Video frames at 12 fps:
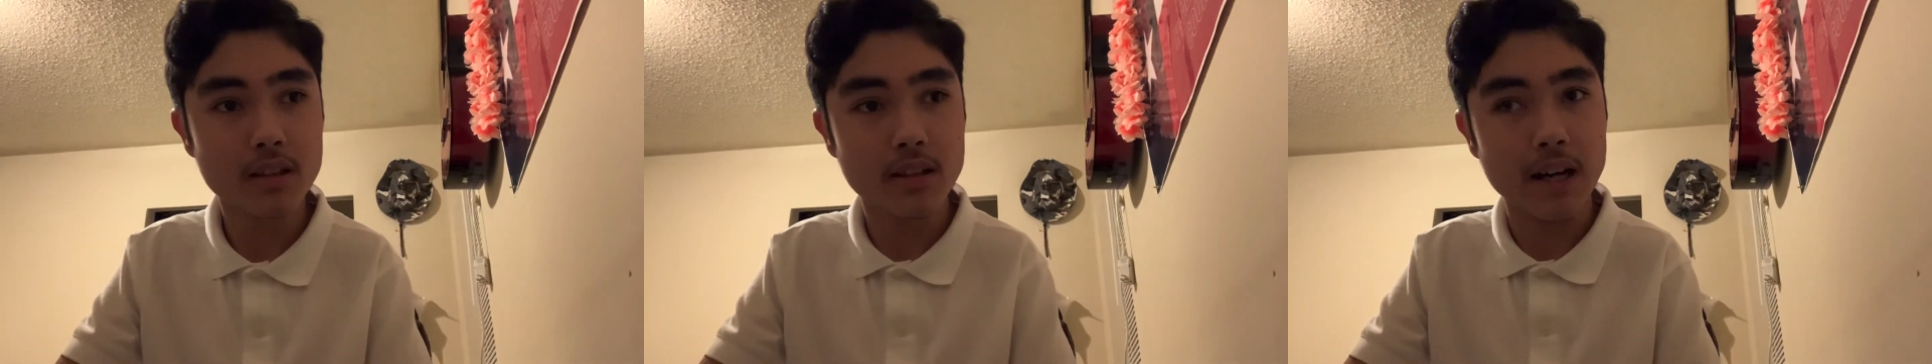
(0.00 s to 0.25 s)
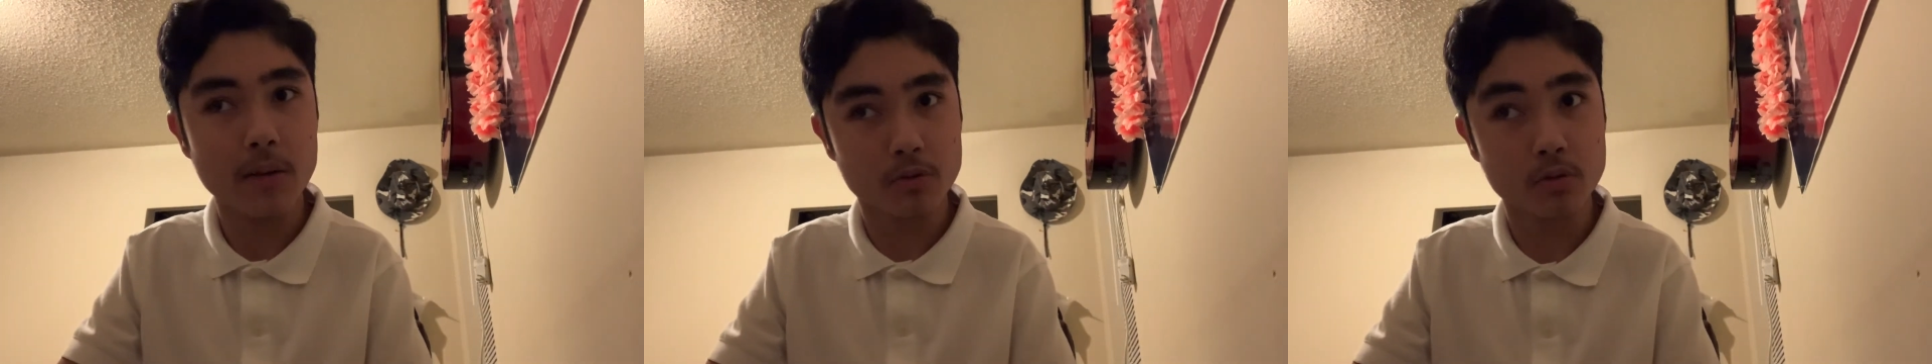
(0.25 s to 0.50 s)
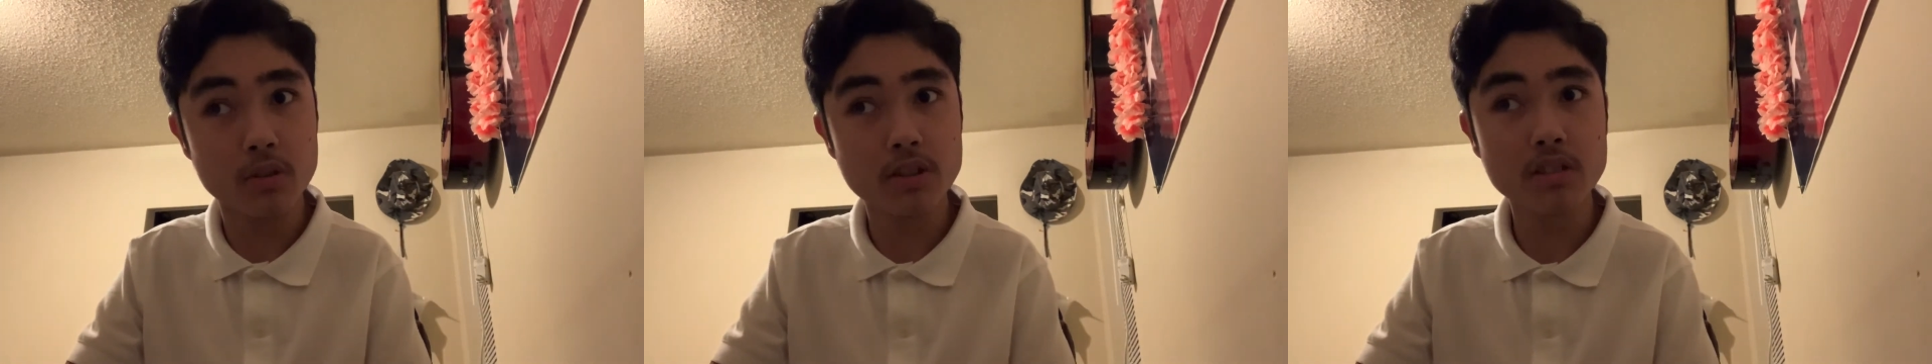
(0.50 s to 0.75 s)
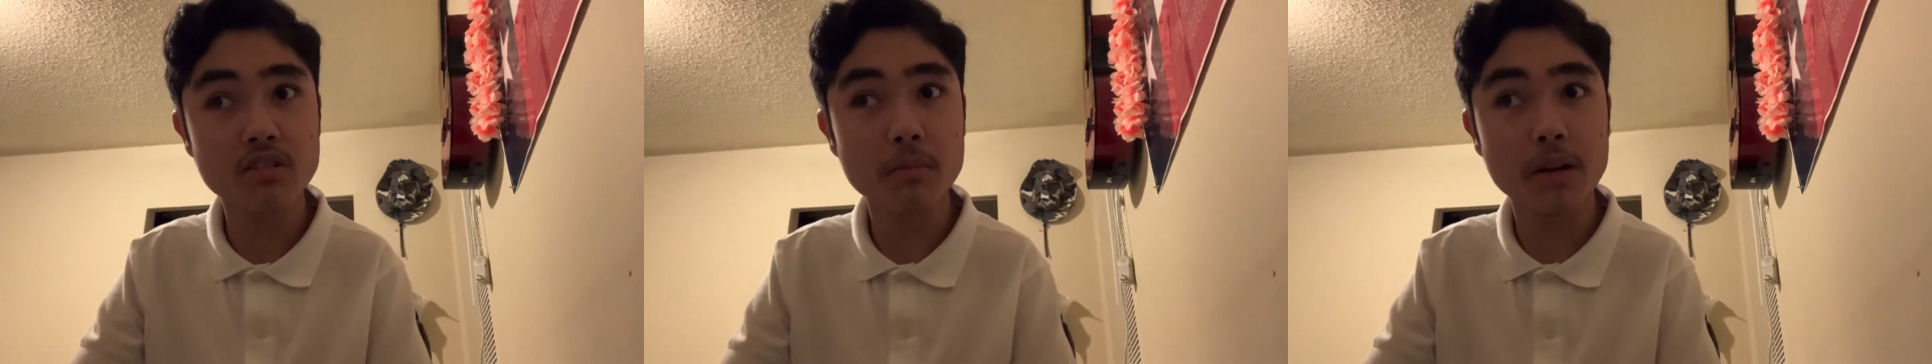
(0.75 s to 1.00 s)
I was doing
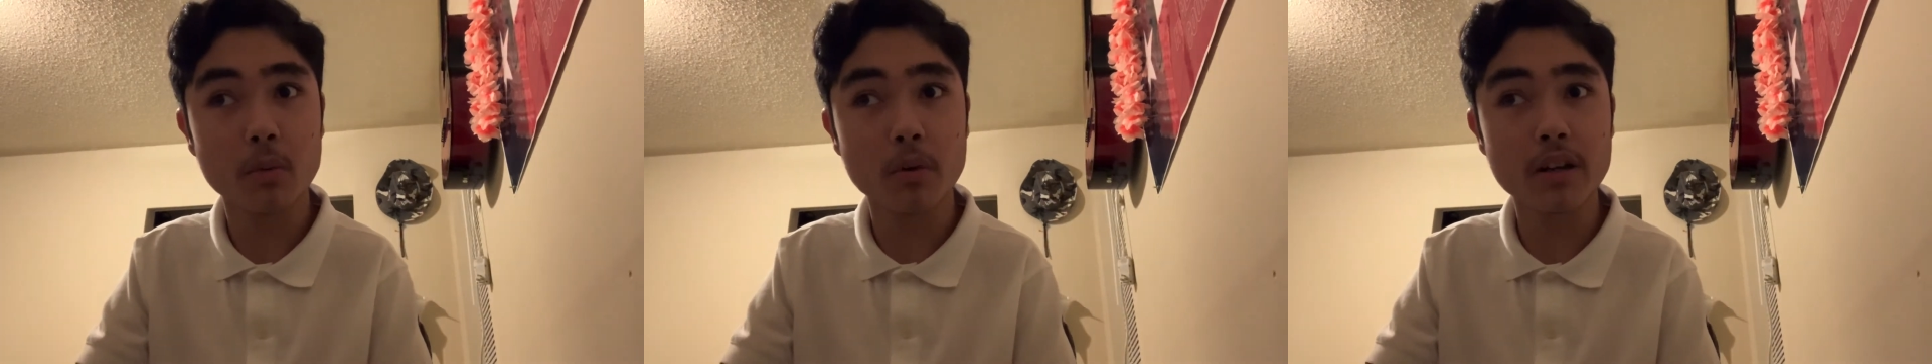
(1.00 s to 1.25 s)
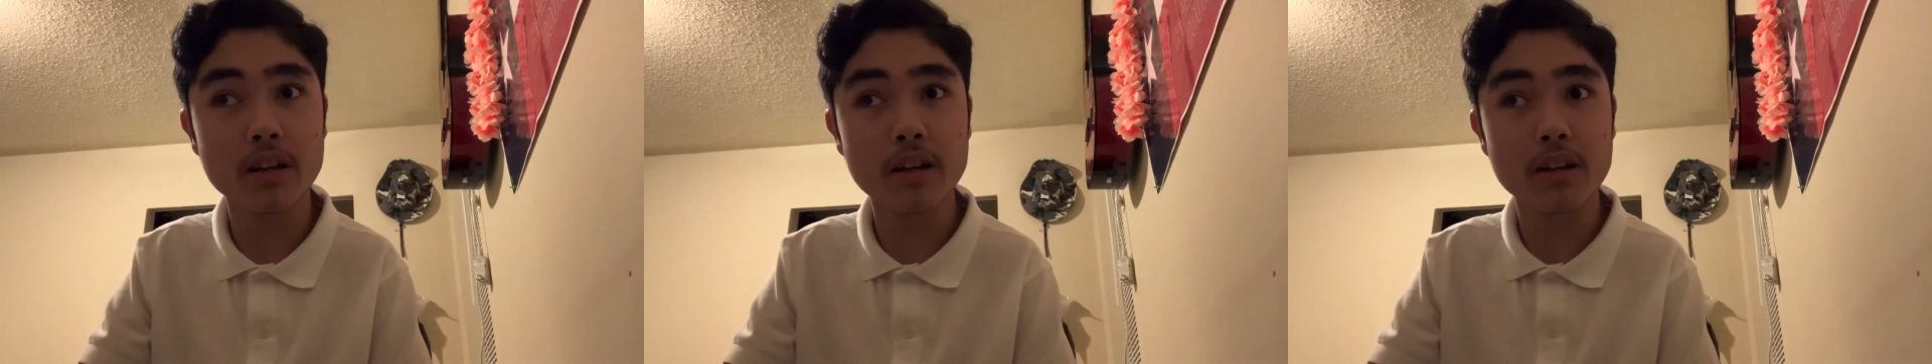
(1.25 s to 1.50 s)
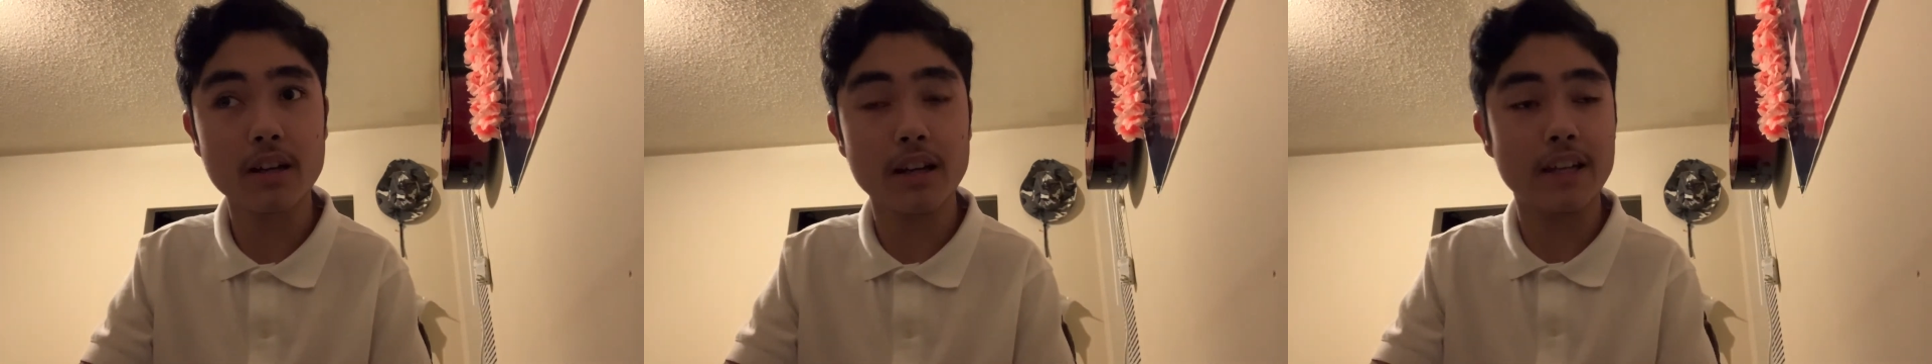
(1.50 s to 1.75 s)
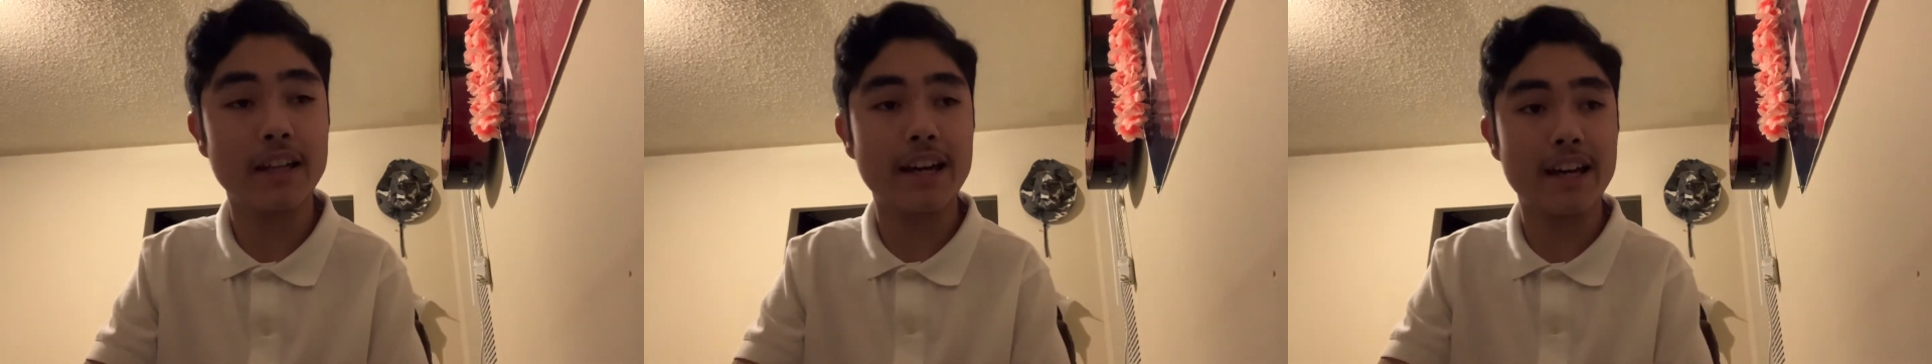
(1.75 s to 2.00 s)
some of my work,
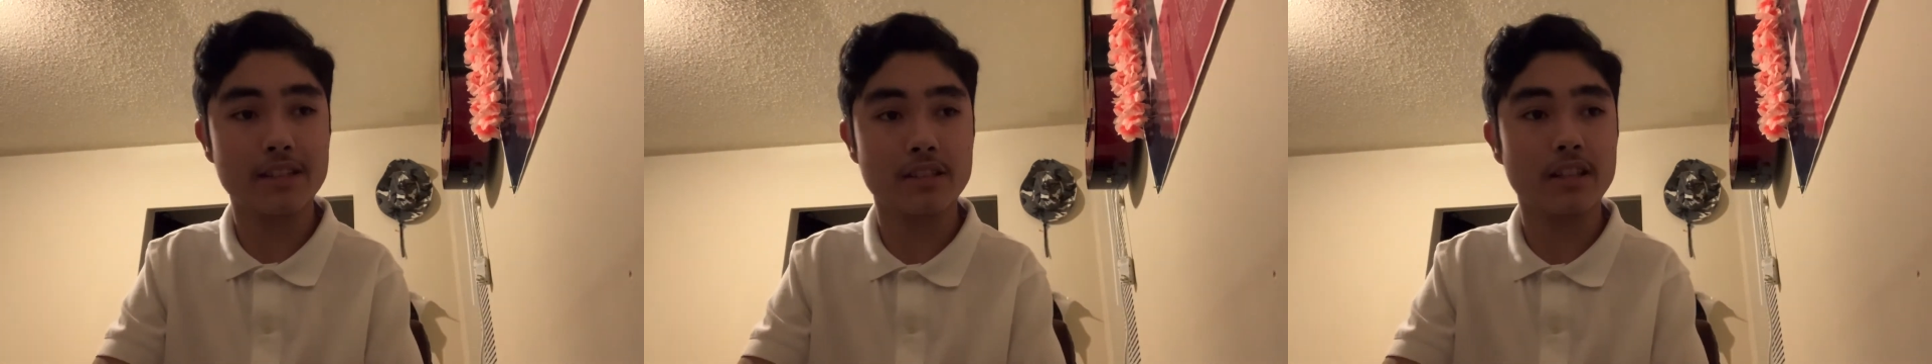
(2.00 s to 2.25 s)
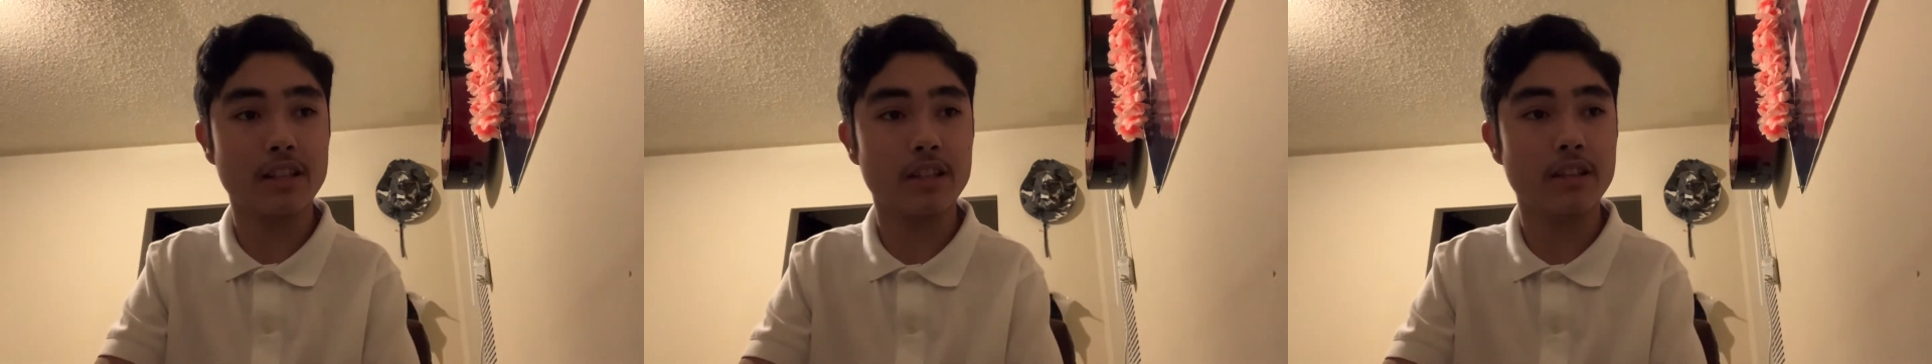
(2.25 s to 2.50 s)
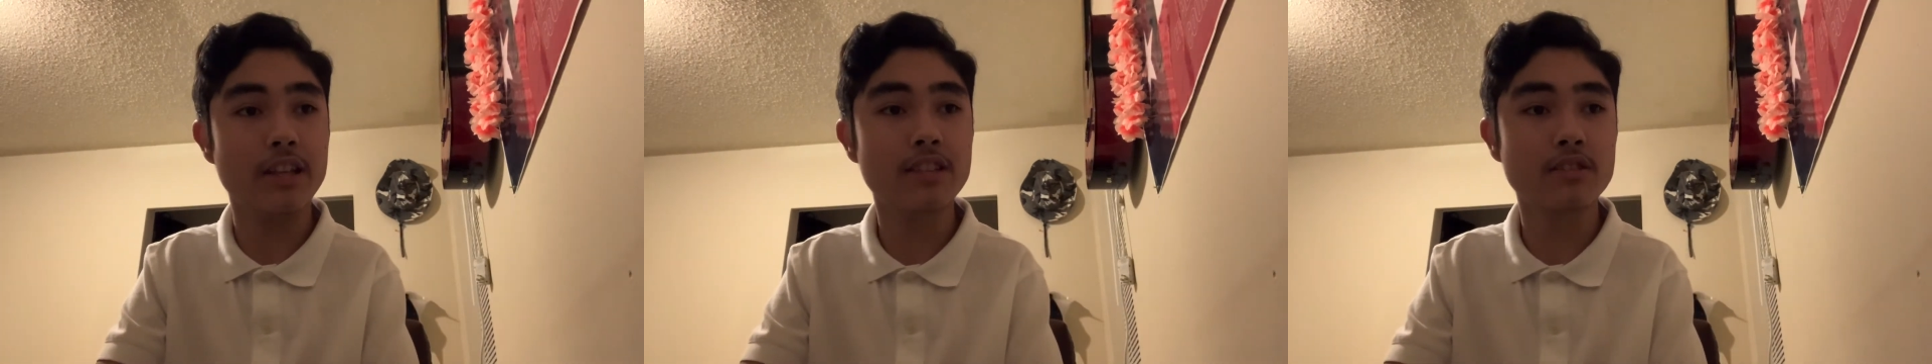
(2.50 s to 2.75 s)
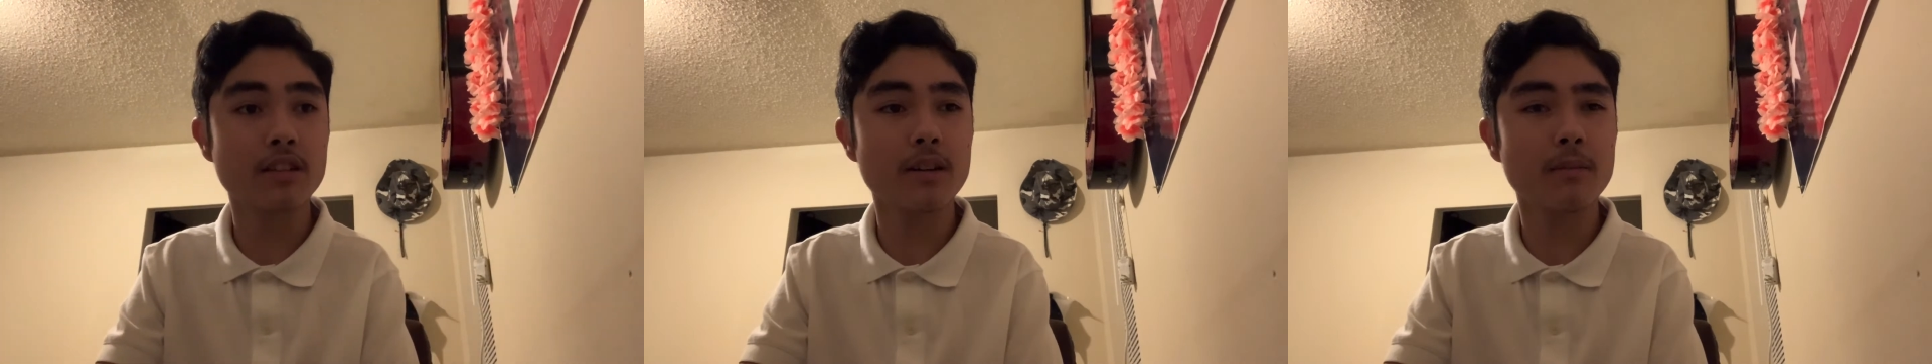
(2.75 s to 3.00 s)
and I actually did
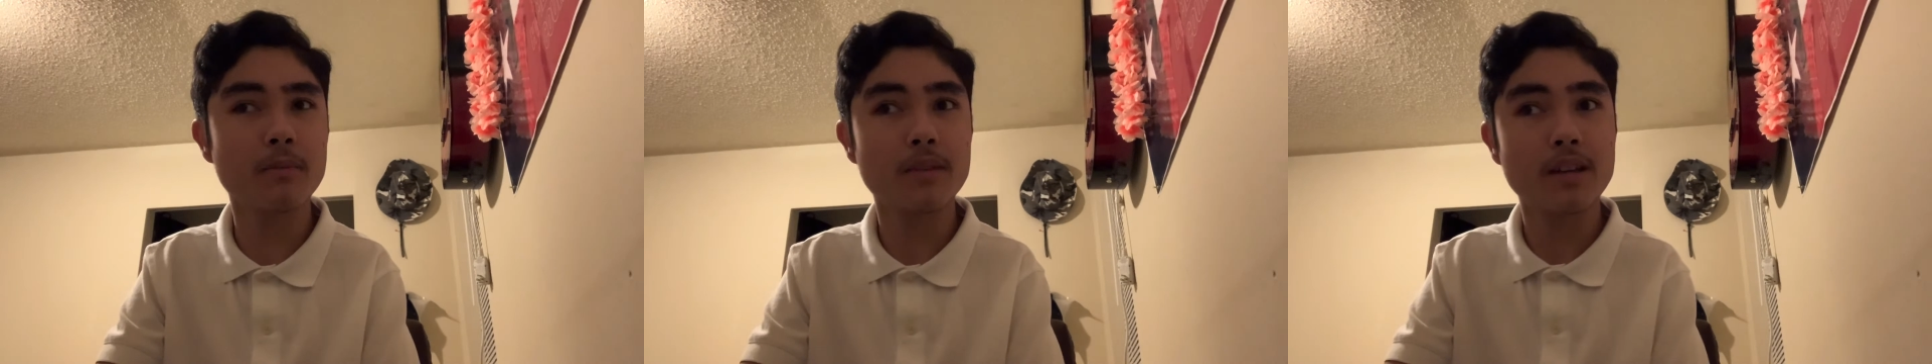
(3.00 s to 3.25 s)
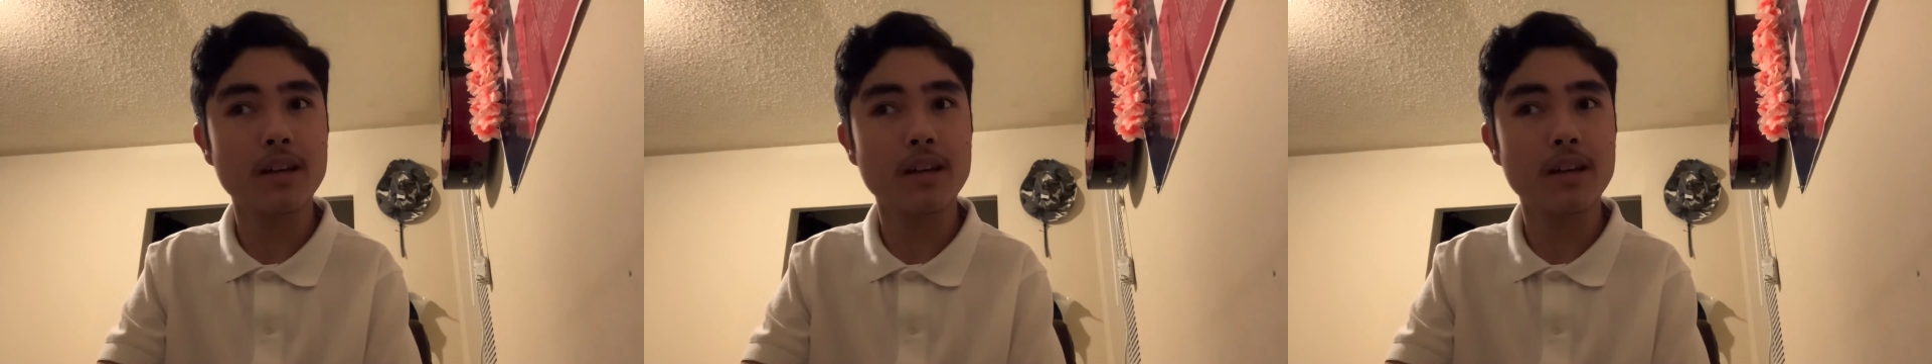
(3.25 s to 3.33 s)
some,